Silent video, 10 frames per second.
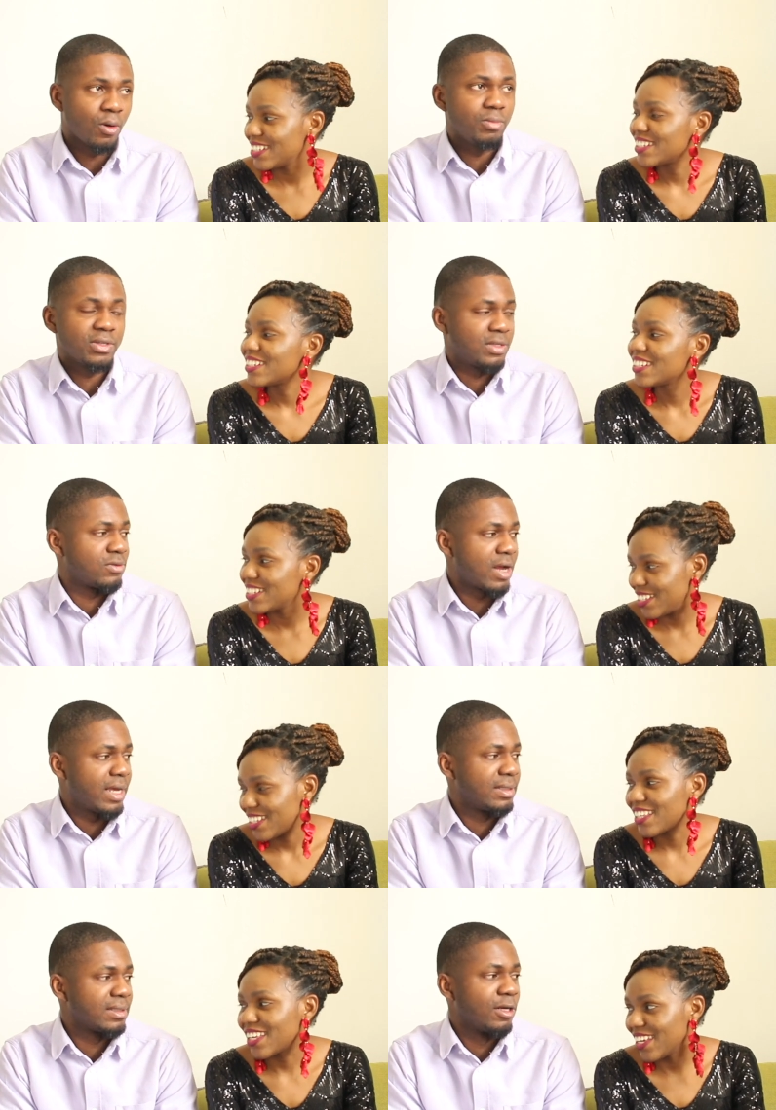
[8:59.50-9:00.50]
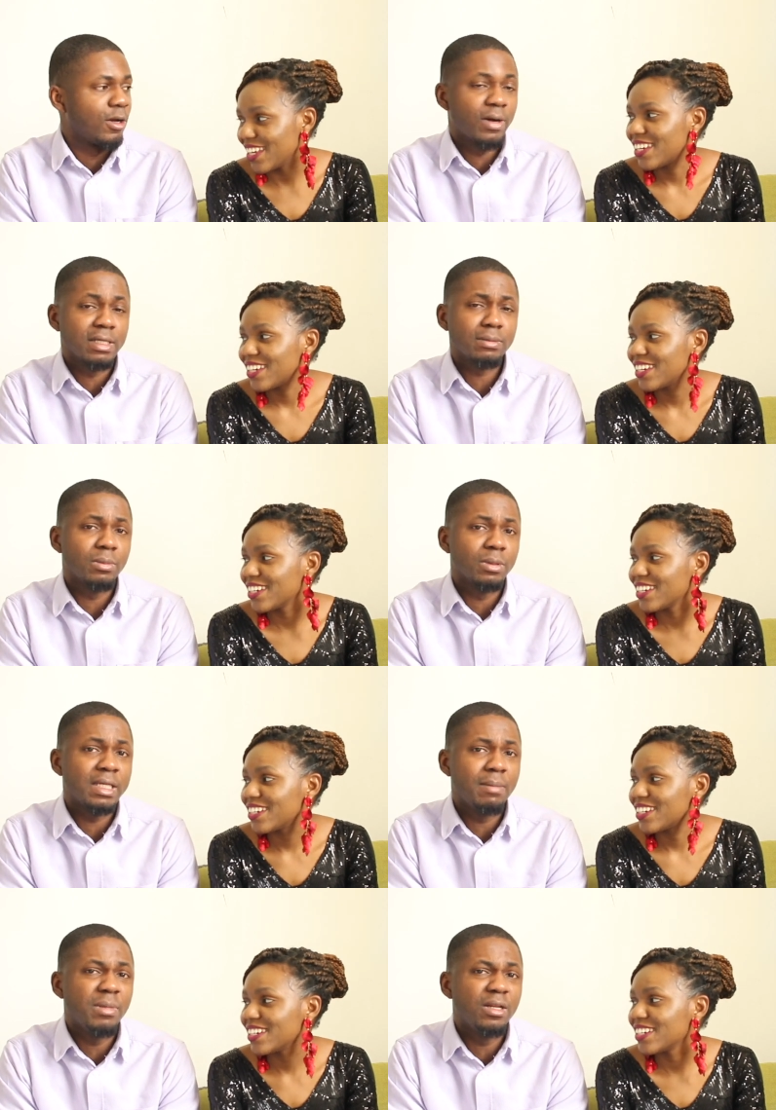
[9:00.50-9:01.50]
Speaker 1: or Mrs. Right, yeah. all right,
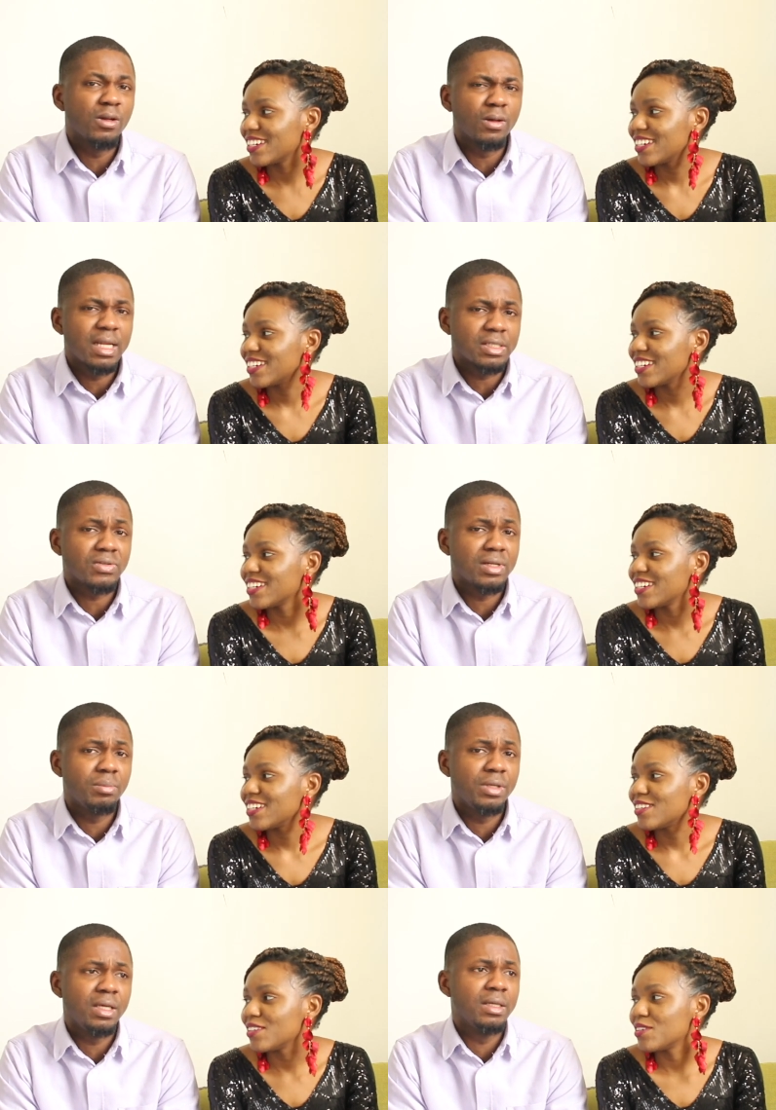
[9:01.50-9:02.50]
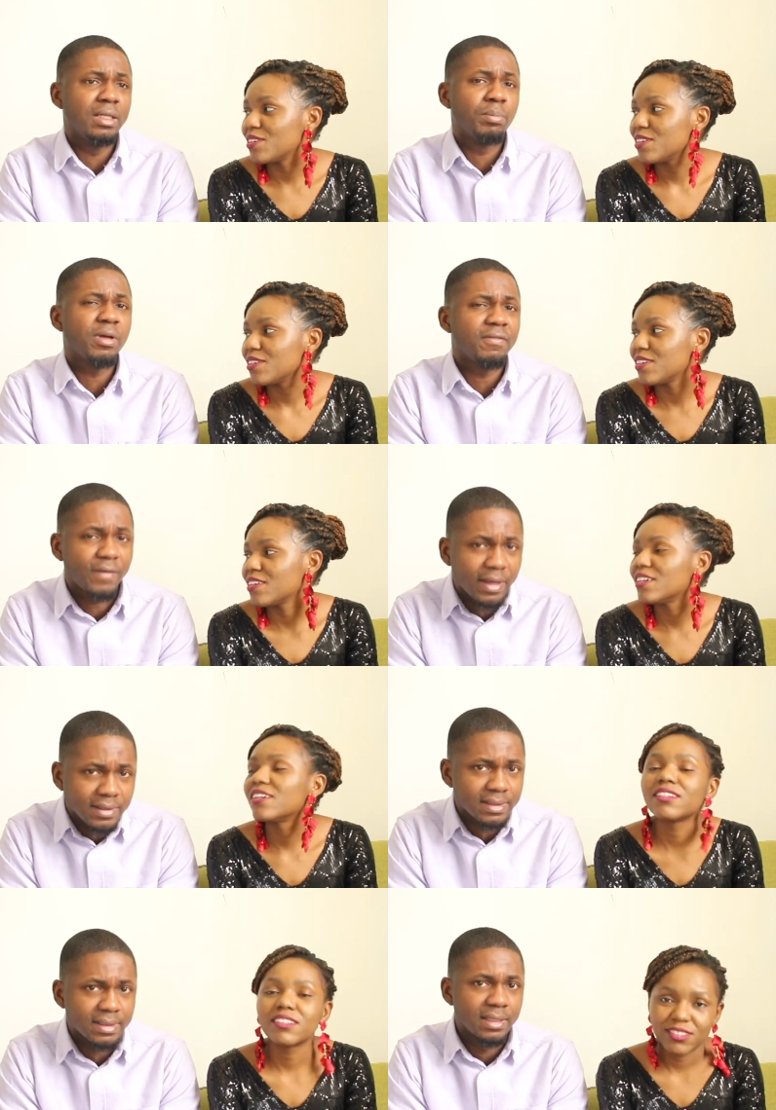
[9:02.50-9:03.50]
they may not necessarily be the
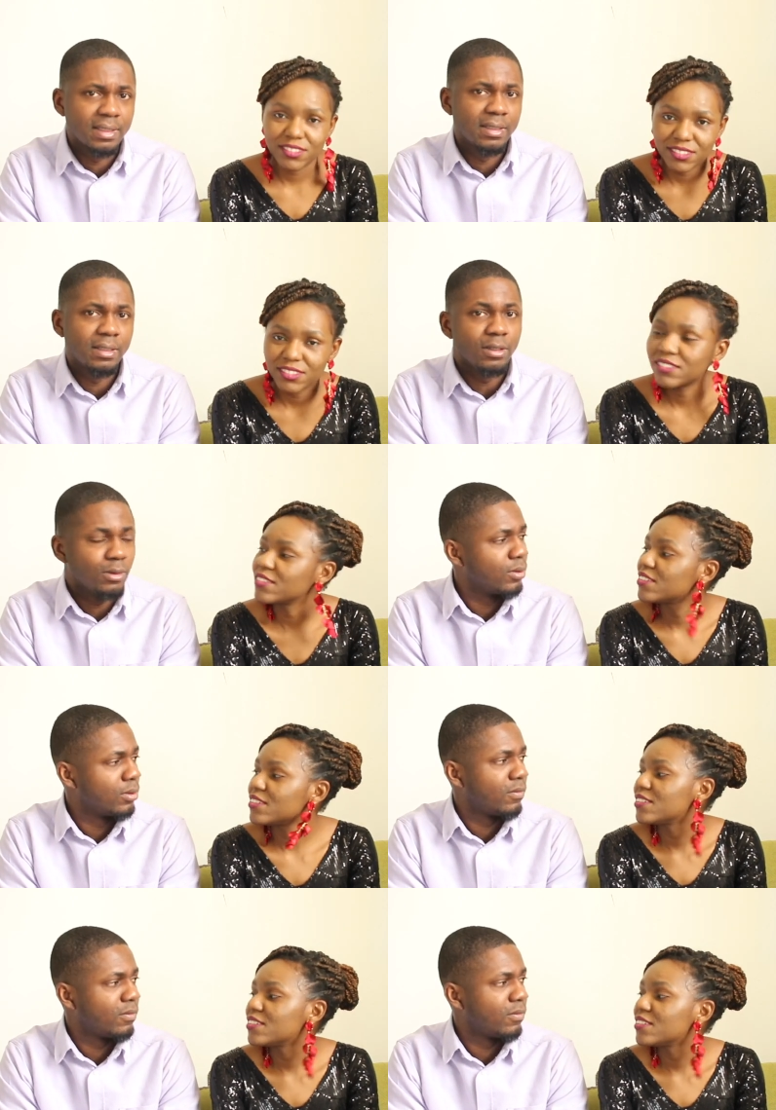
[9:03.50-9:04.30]
perfect, you know,